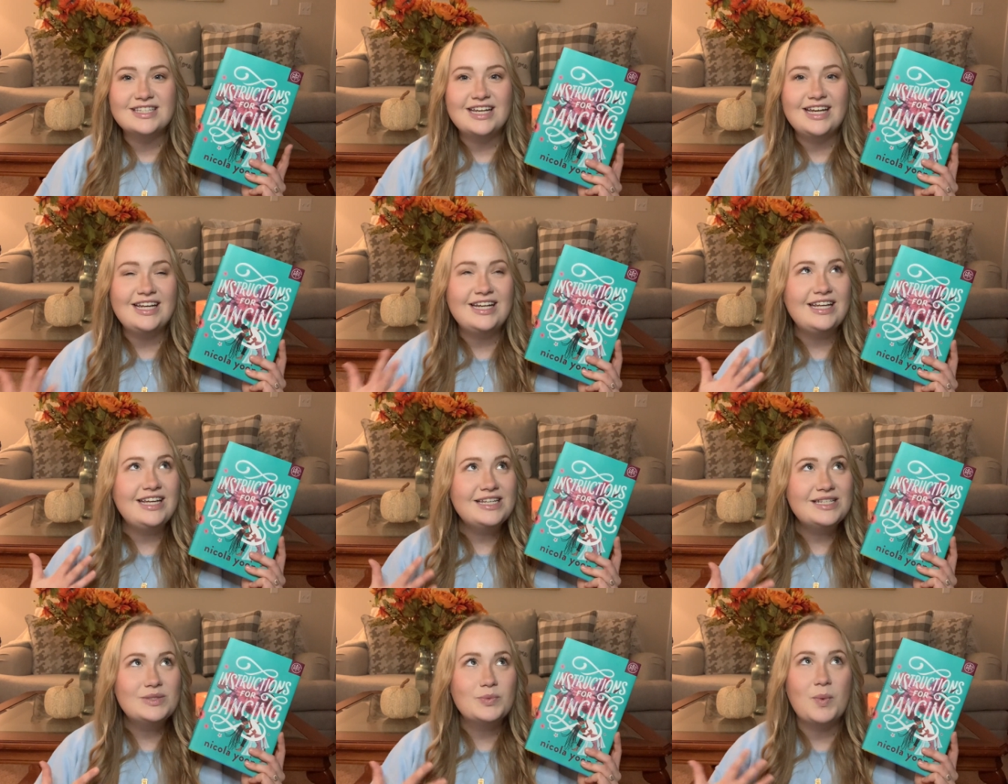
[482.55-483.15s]
It
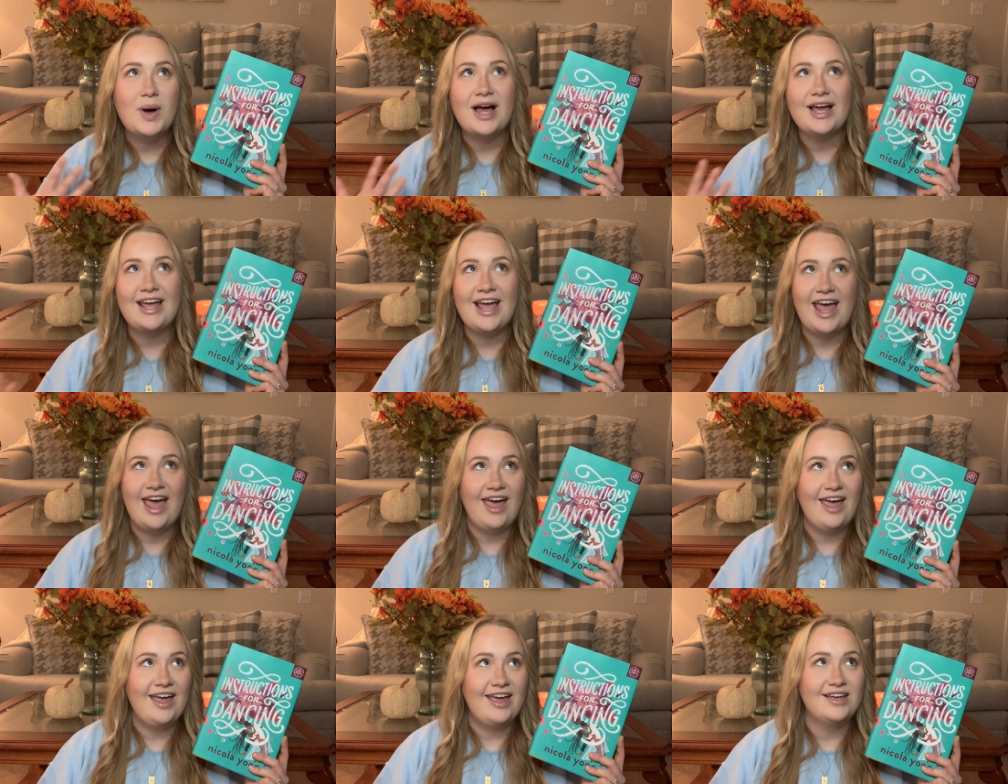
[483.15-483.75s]
is
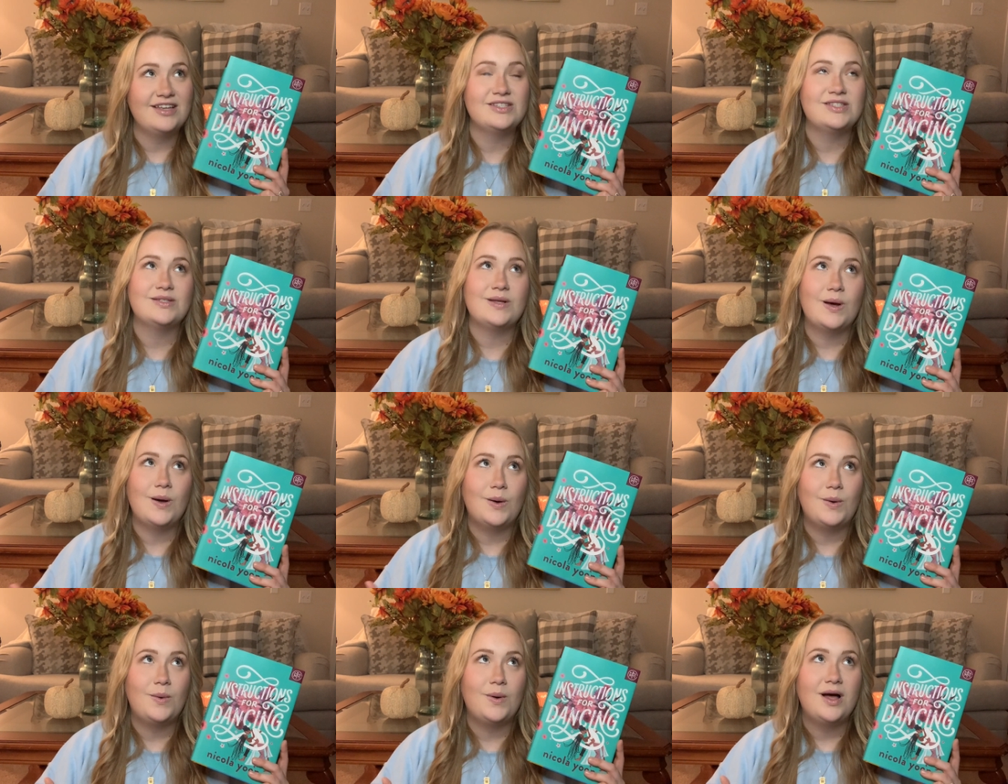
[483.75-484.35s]
YA,
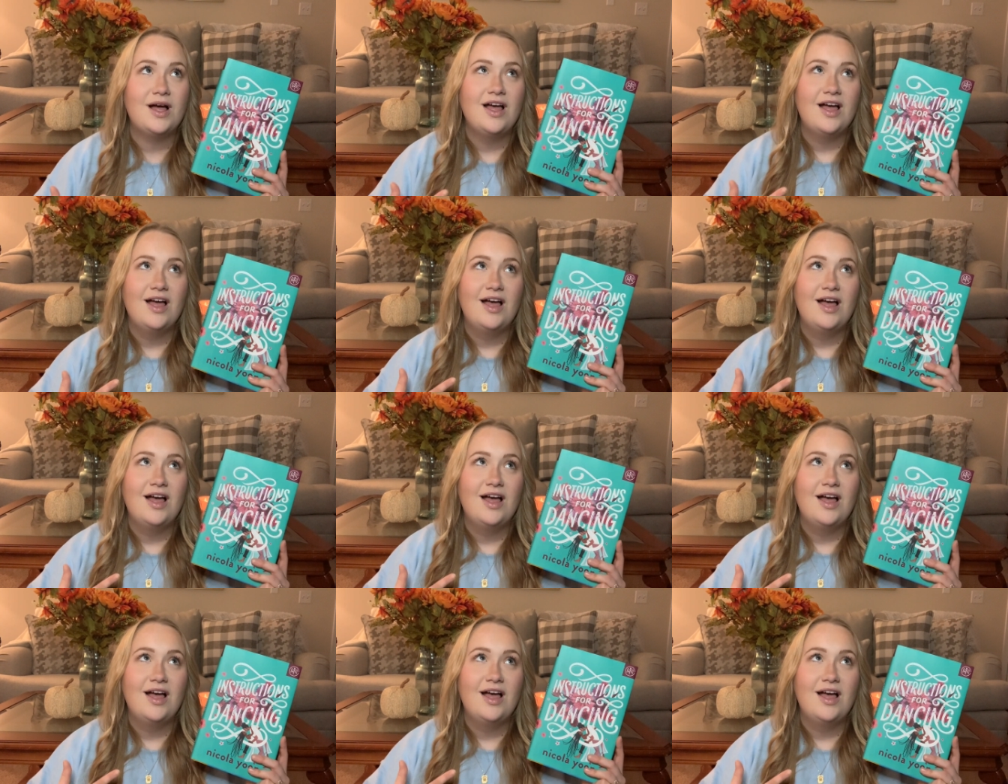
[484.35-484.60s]
so